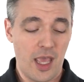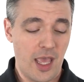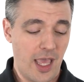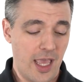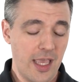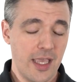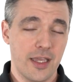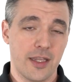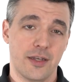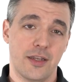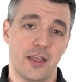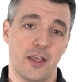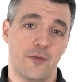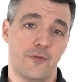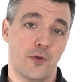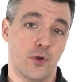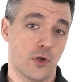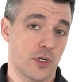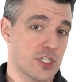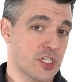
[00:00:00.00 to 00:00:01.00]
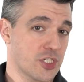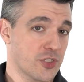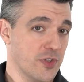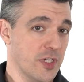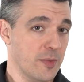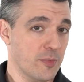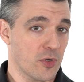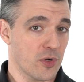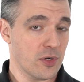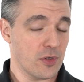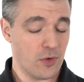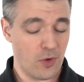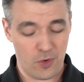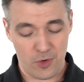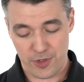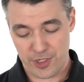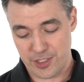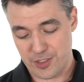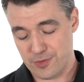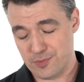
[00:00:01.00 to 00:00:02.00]
And if you're a streamer
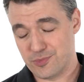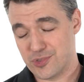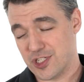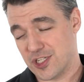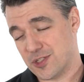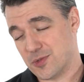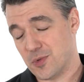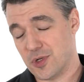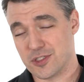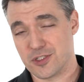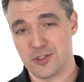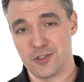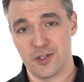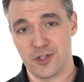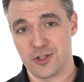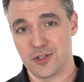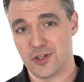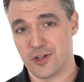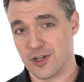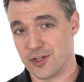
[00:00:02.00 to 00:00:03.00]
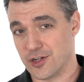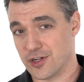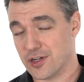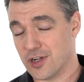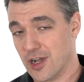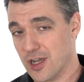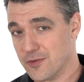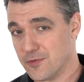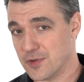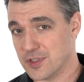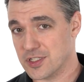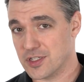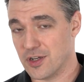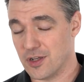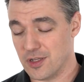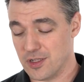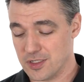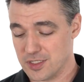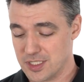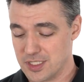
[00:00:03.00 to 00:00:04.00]
or you just want to look good on your conference
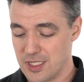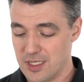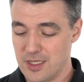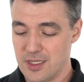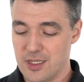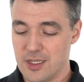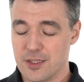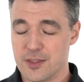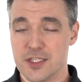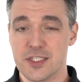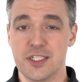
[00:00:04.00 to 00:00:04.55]
calls, the